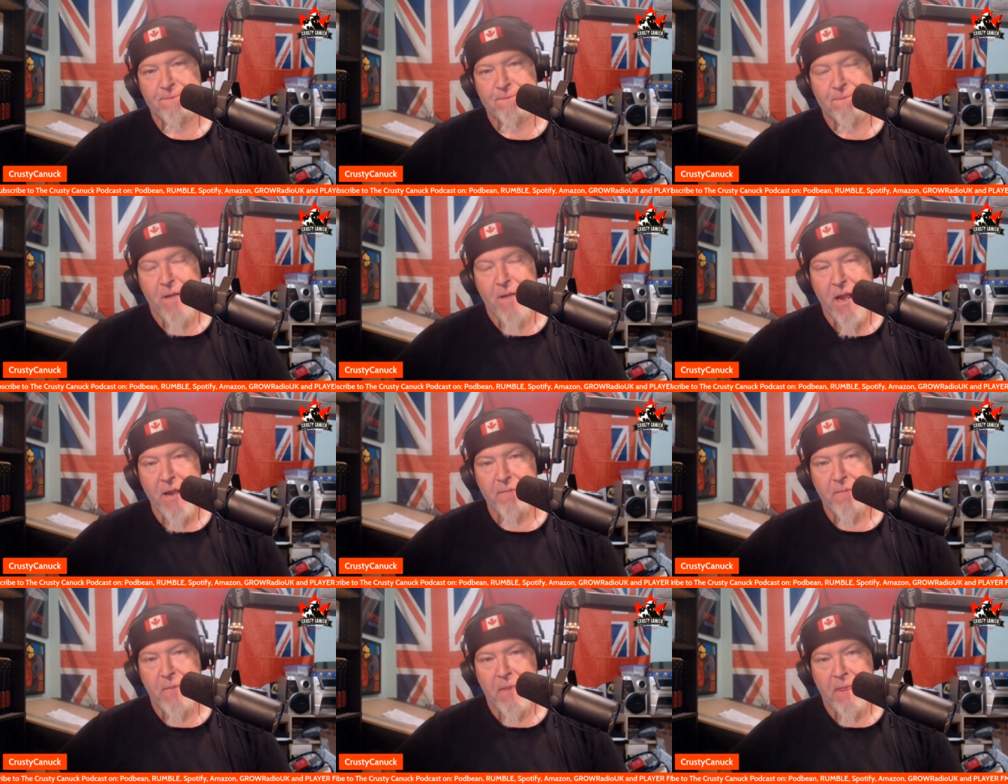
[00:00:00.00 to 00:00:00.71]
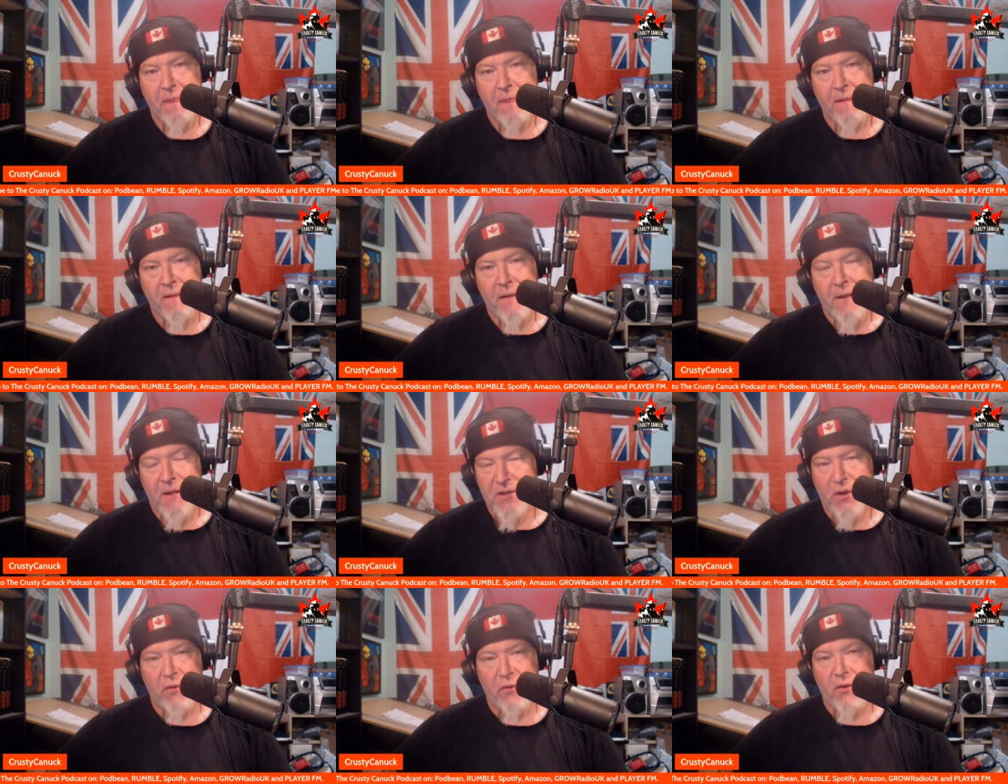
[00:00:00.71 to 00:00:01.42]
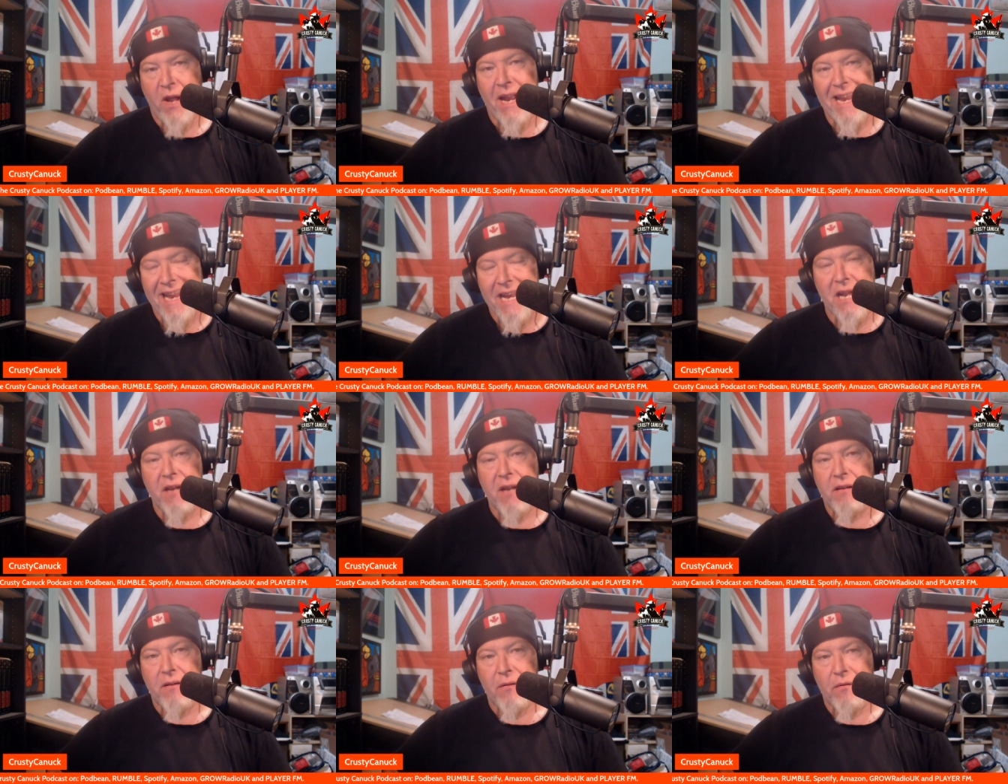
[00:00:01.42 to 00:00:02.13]
Right? So they're not in
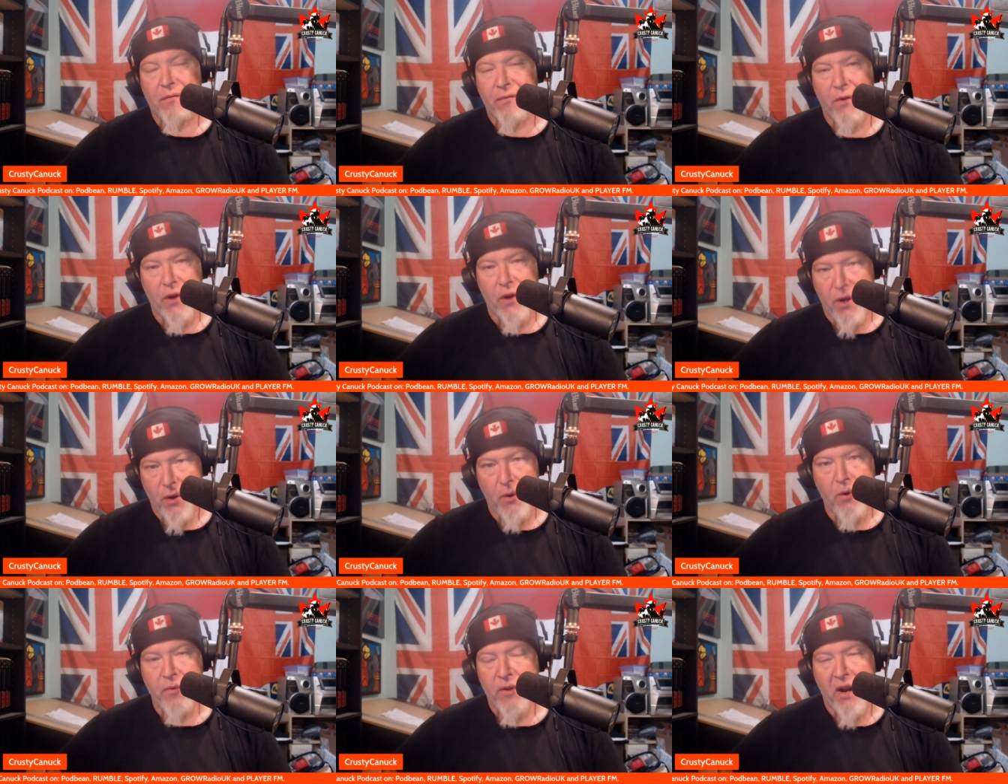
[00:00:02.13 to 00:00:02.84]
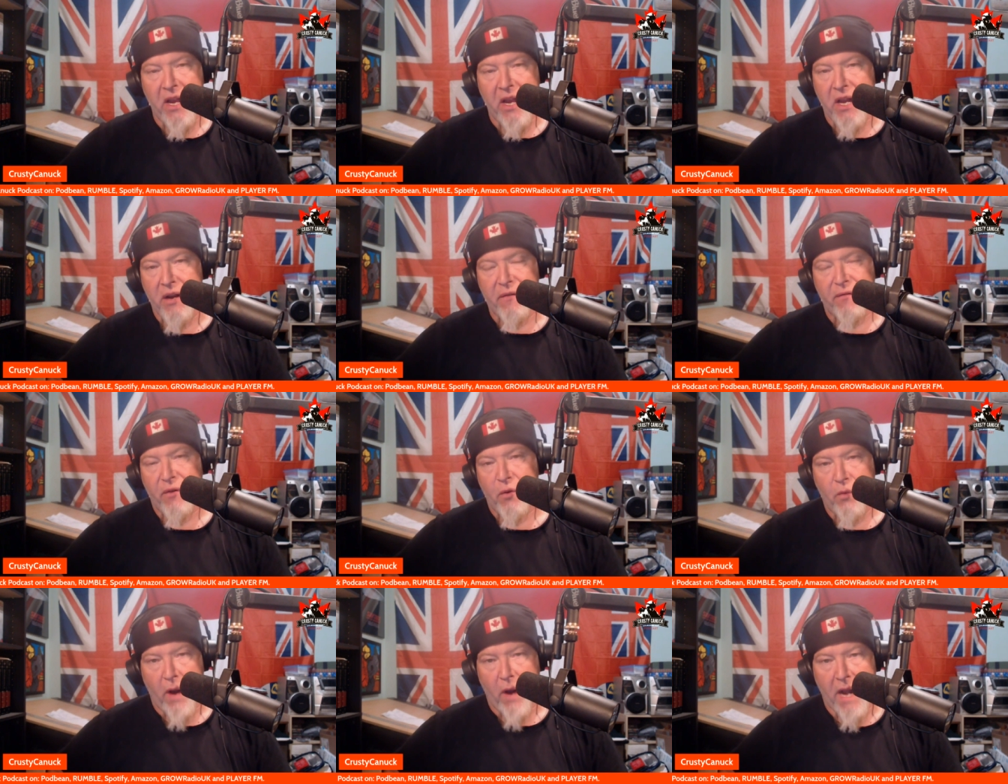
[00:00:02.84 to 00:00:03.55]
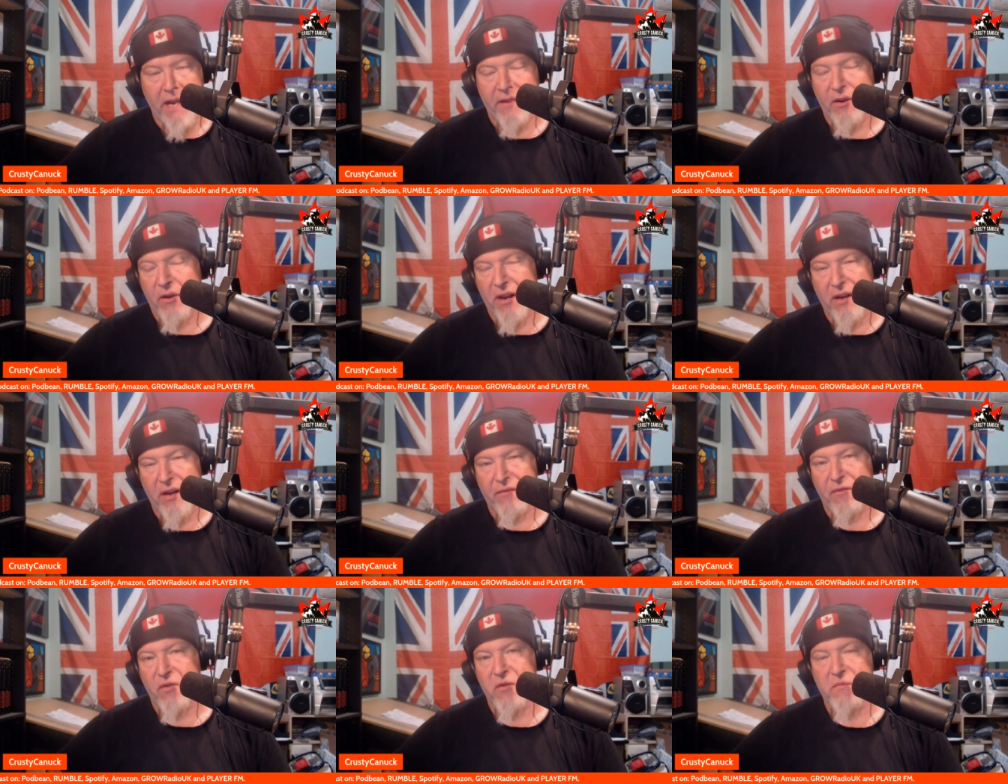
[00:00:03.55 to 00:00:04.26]
it for you. They're not in it for their writing. They're in
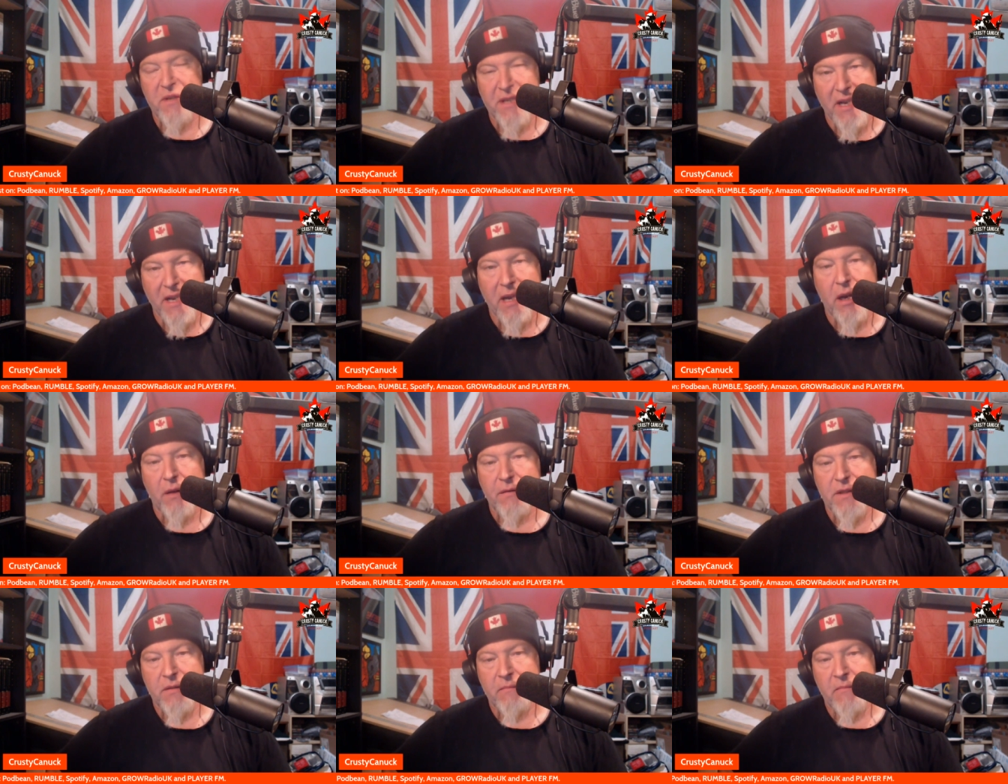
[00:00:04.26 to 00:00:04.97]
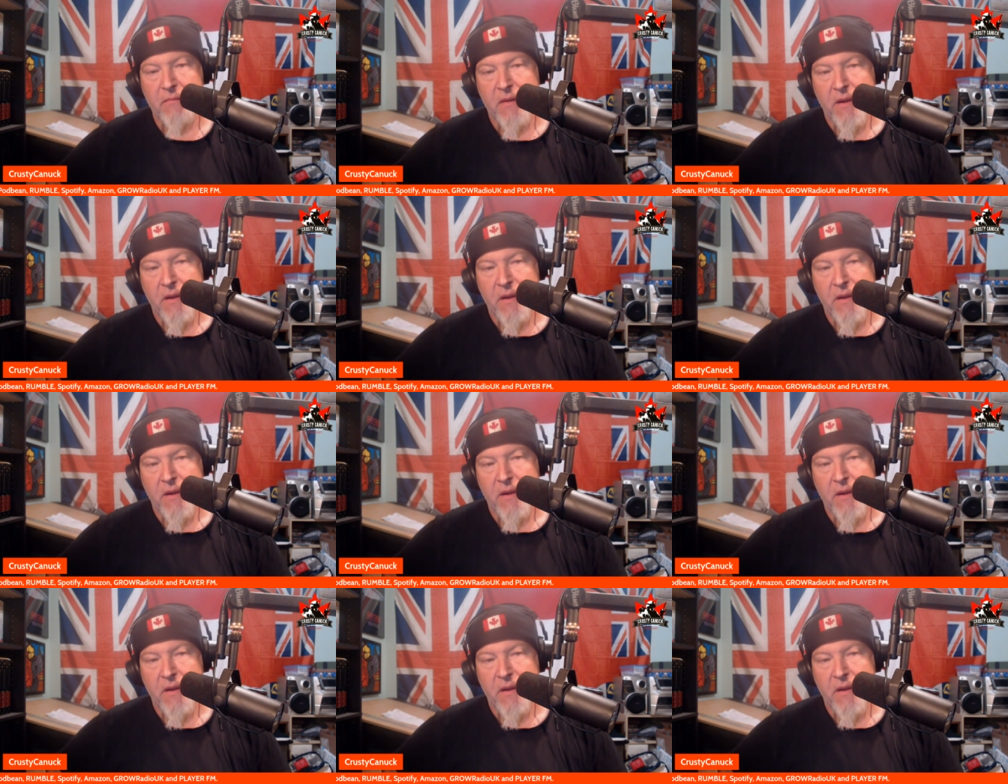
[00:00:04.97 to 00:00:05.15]
it for themselves.